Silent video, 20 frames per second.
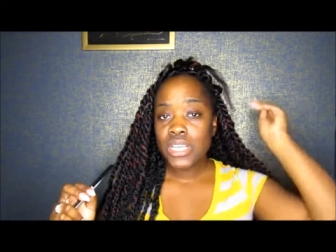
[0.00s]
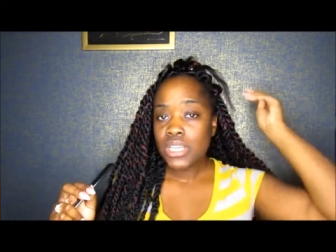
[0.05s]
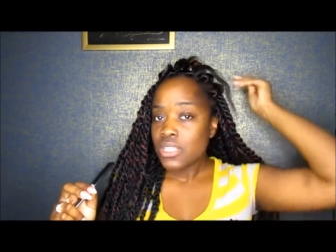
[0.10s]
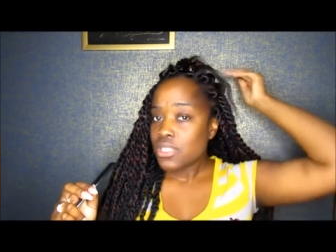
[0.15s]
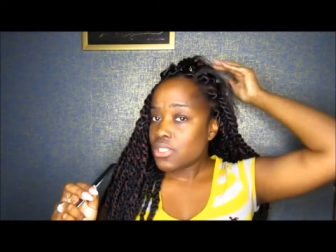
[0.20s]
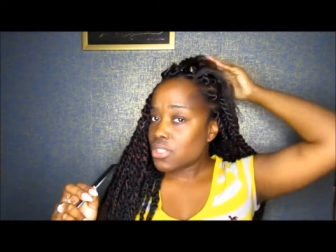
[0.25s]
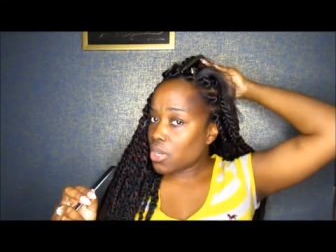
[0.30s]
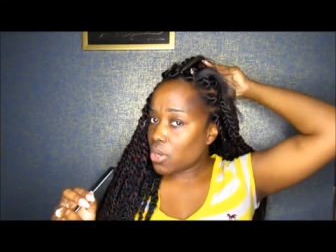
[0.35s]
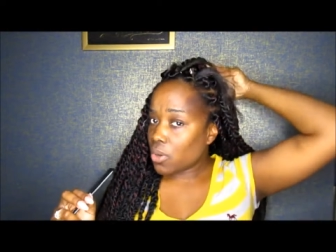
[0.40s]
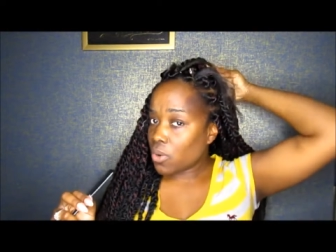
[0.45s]

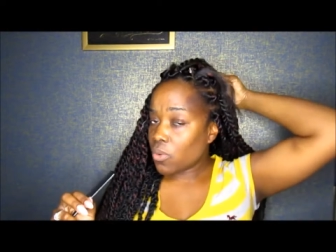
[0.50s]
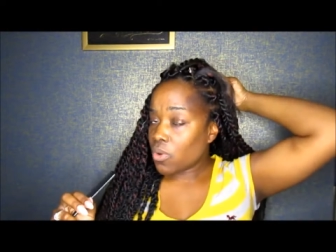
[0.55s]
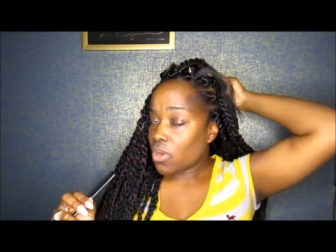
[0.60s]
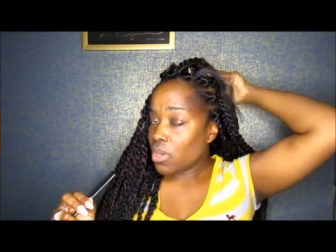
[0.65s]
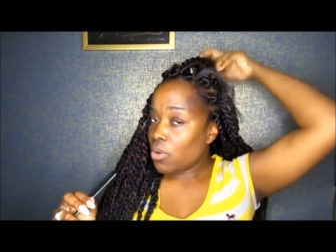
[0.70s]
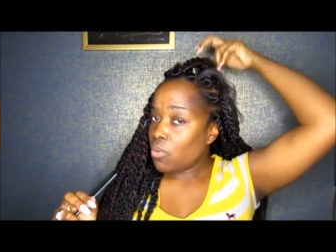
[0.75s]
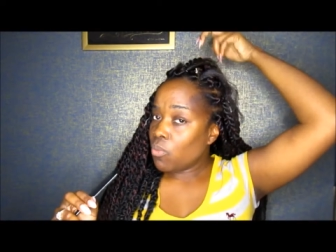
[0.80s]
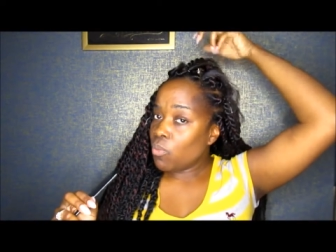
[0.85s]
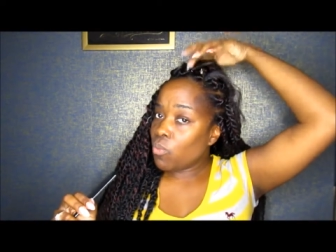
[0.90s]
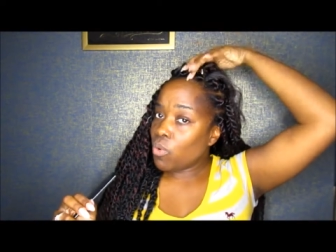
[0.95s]
So
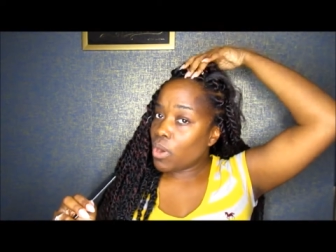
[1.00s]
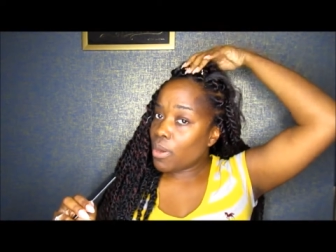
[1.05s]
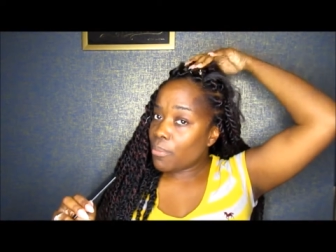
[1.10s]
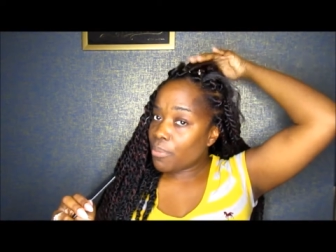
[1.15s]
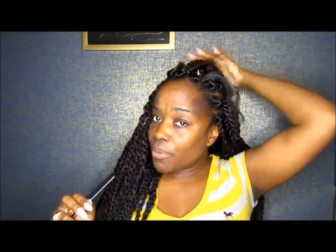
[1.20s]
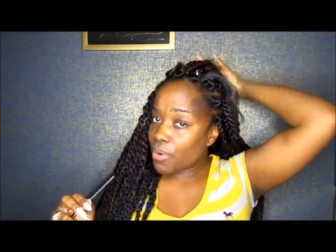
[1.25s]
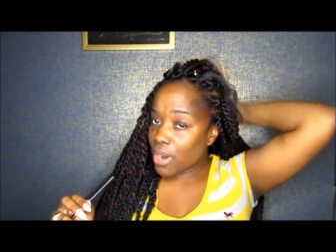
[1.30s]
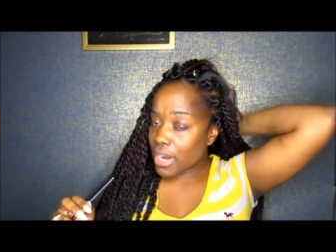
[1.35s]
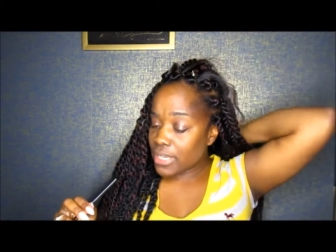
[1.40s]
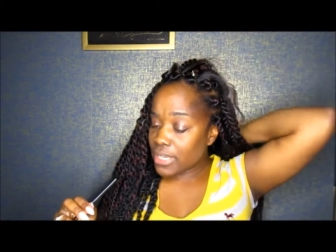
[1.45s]
1
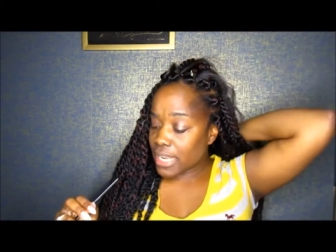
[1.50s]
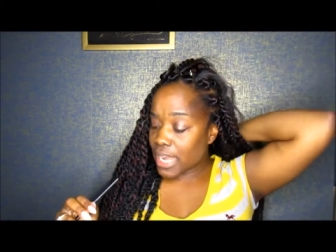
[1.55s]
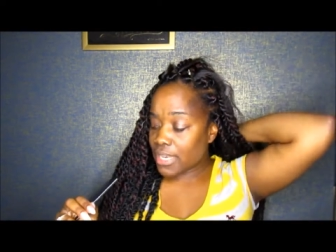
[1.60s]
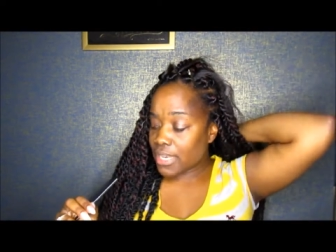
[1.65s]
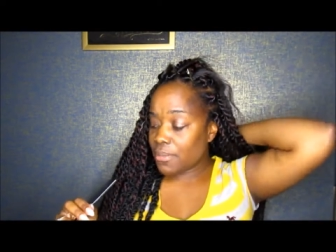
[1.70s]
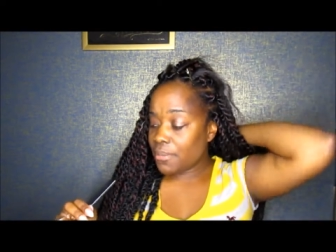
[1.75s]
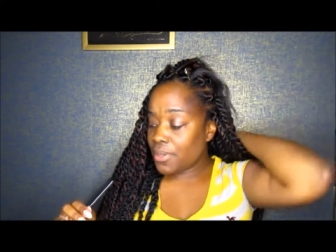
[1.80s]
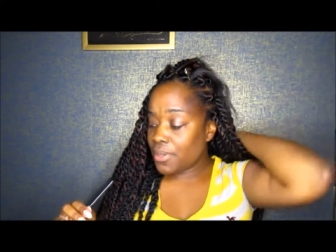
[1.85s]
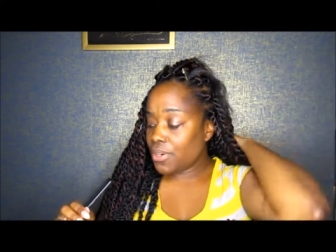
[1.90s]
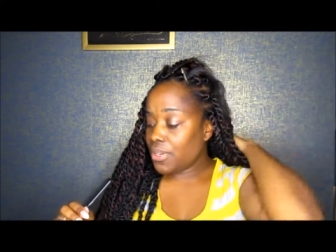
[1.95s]
part down
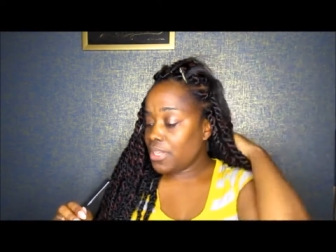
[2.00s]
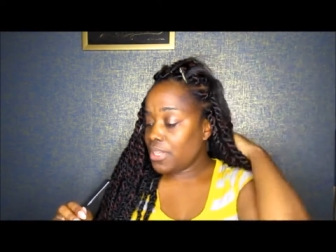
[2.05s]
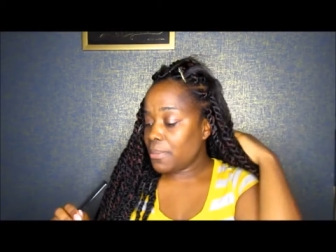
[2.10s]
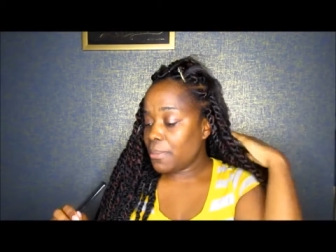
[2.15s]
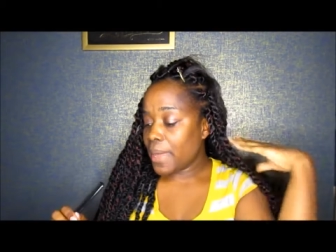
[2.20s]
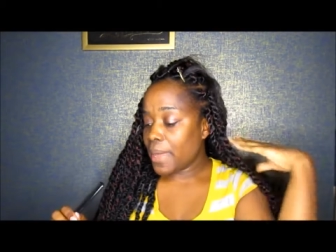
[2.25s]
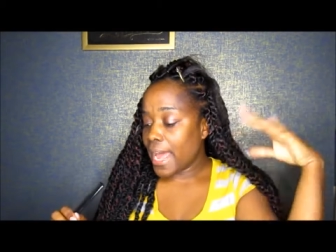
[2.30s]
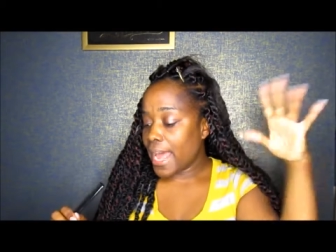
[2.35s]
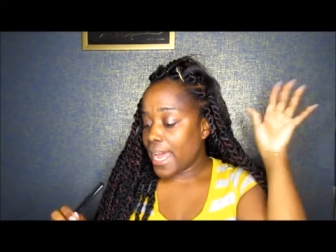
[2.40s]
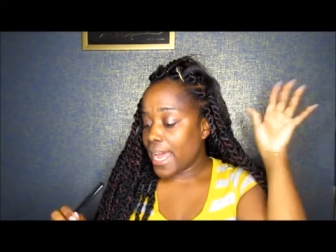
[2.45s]
the middle in the
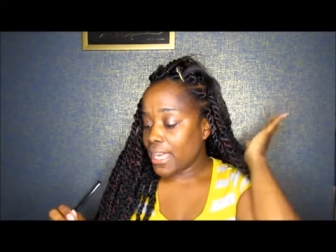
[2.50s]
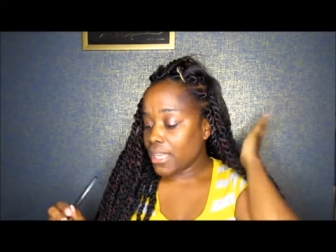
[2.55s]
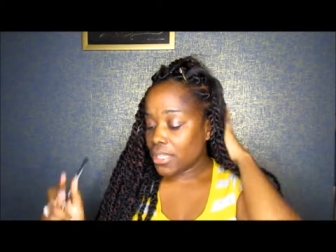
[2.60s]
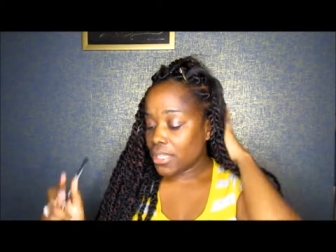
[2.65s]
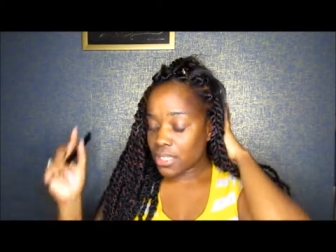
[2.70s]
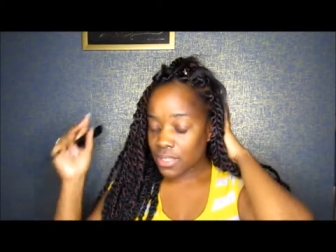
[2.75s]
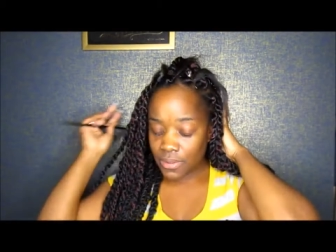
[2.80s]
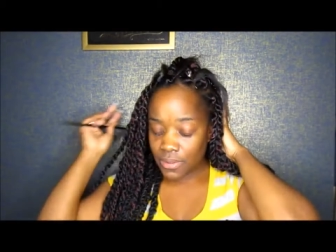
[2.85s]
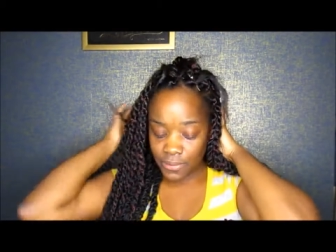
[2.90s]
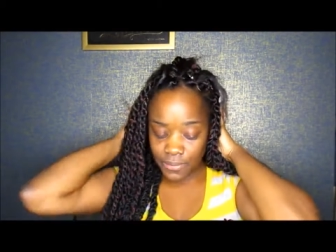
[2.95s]
back,
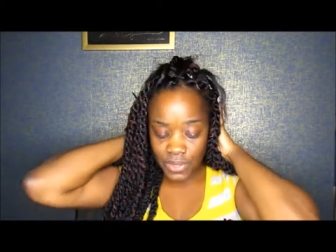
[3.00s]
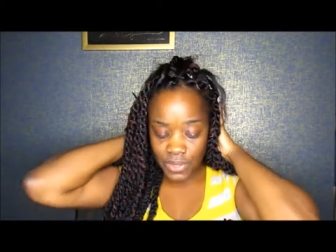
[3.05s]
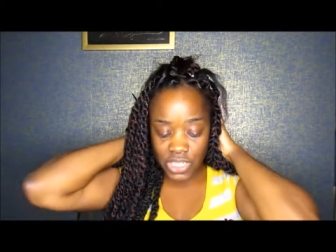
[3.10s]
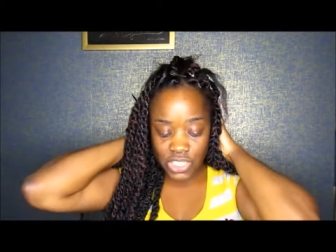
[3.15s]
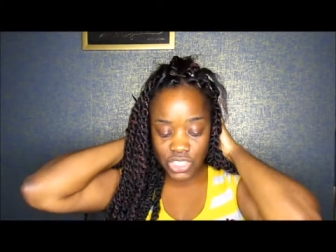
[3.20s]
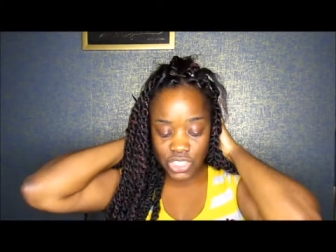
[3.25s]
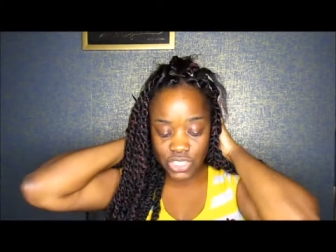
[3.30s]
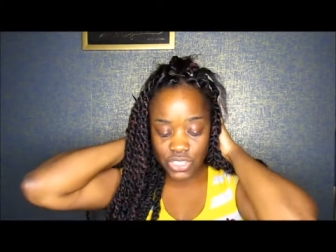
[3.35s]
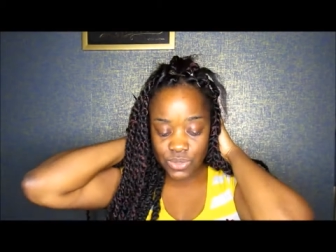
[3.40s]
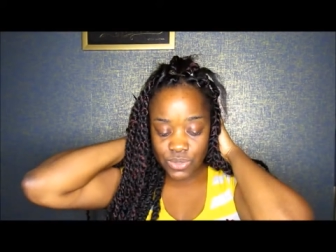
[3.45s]

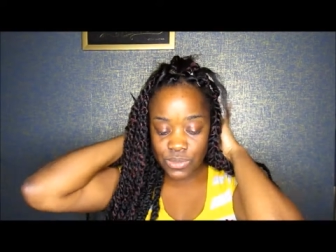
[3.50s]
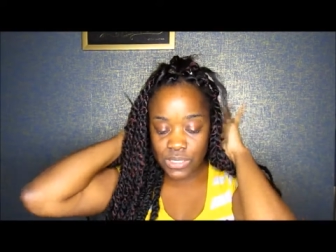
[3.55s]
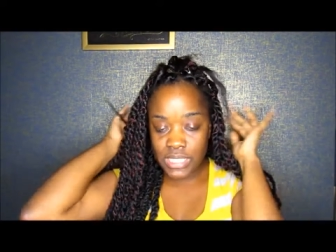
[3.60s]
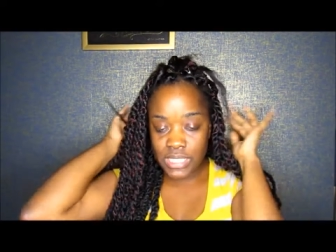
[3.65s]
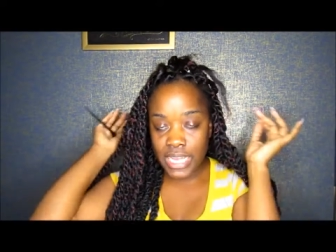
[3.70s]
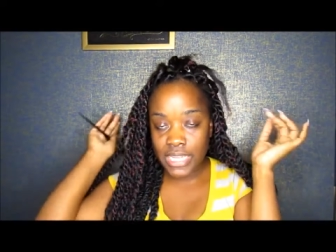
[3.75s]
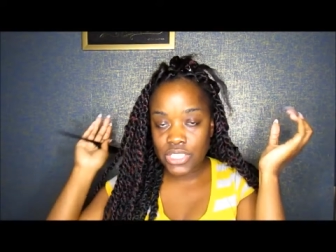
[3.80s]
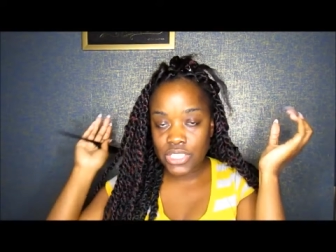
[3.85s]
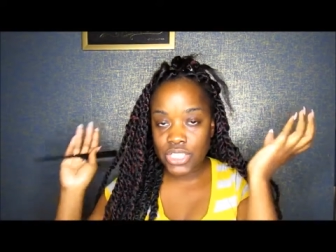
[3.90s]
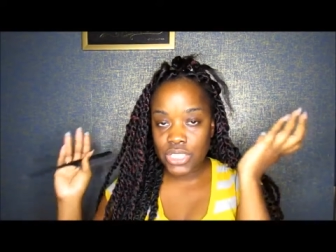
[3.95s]
finished the 2
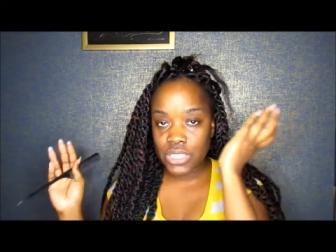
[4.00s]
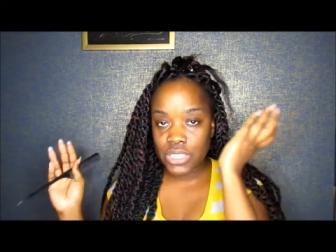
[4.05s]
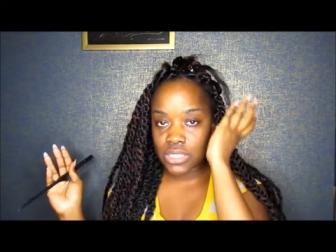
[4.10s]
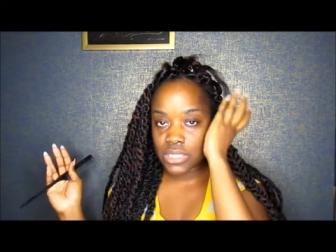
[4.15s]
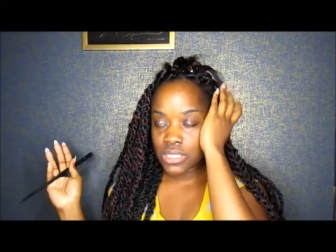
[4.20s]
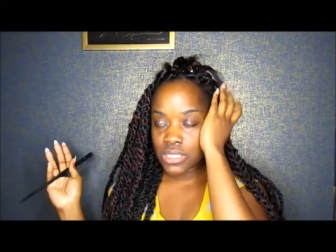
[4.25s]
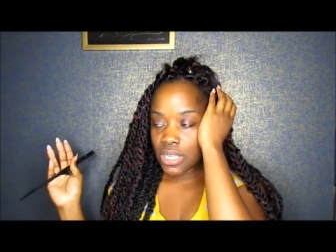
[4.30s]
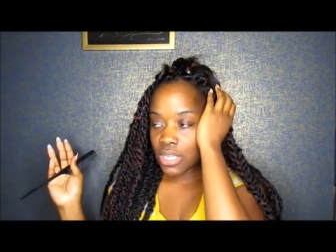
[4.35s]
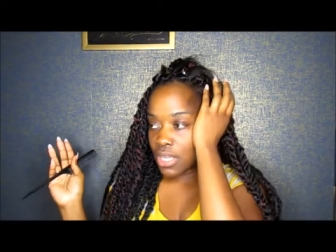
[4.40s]
sections,